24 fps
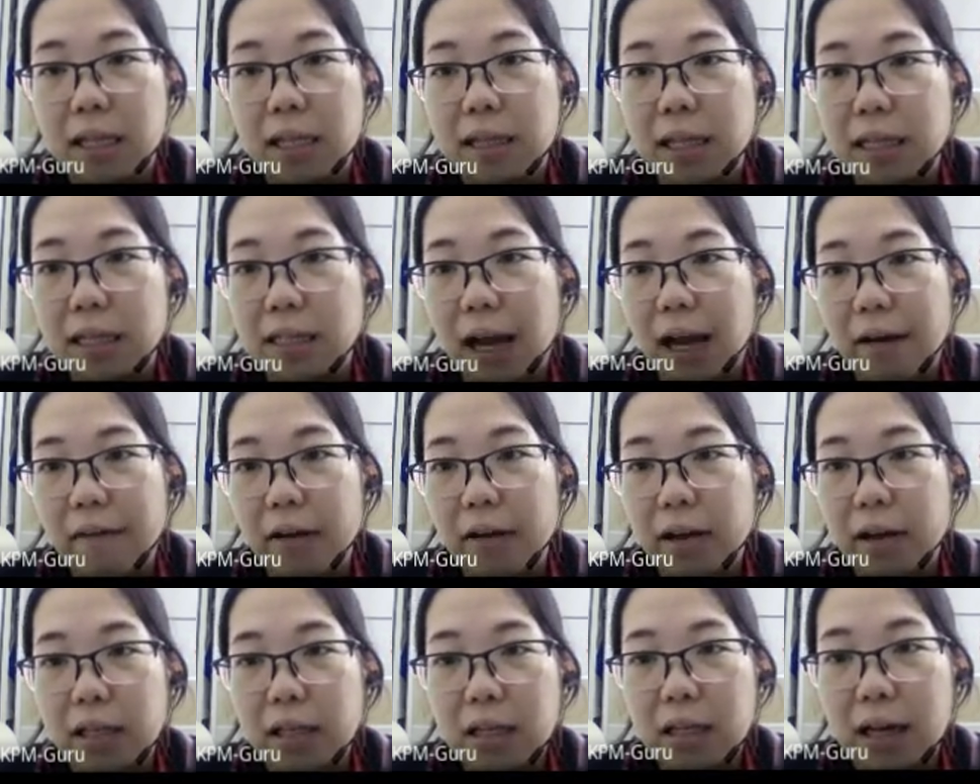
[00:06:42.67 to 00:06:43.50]
They
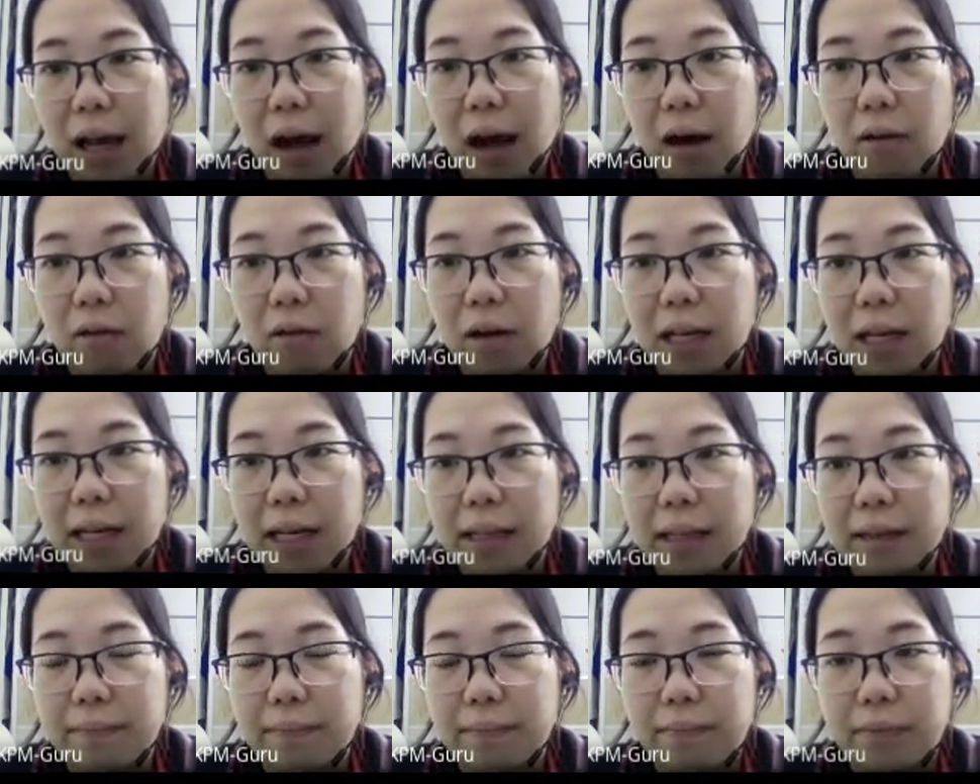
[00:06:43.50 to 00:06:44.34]
directly
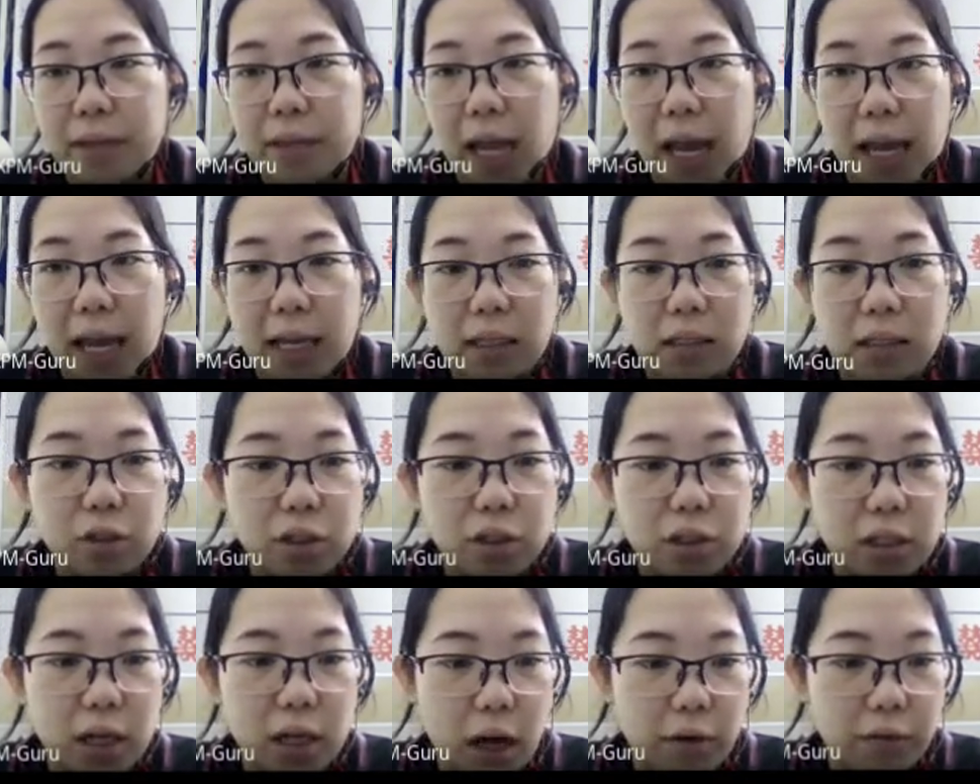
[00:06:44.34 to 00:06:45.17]
calculate the
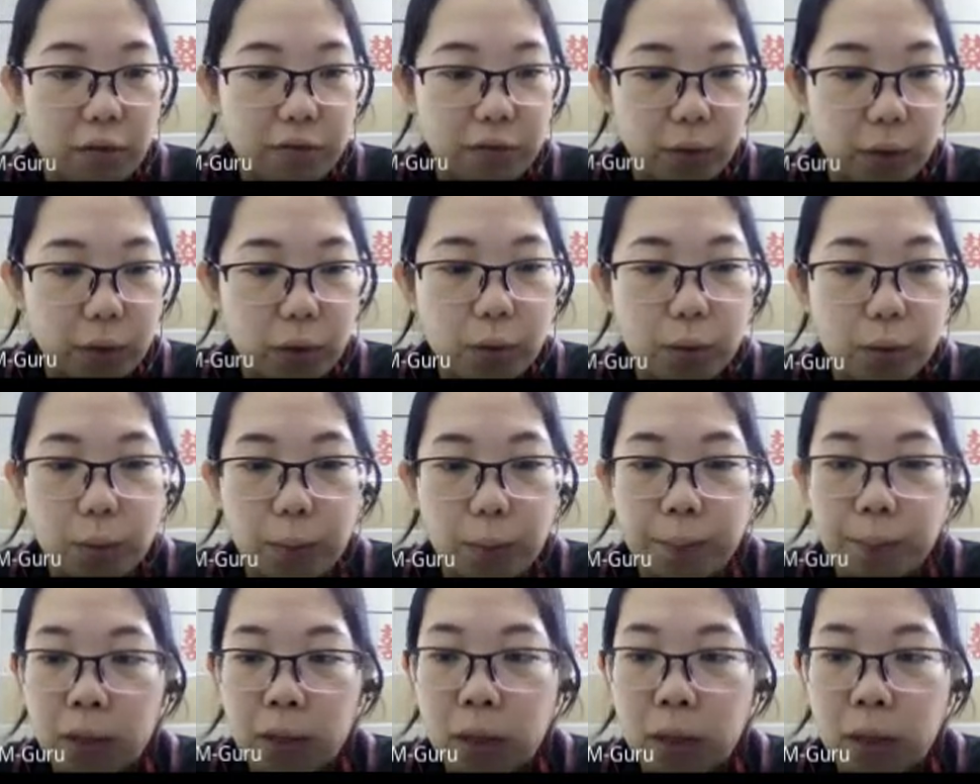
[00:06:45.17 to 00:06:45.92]
energy out for you.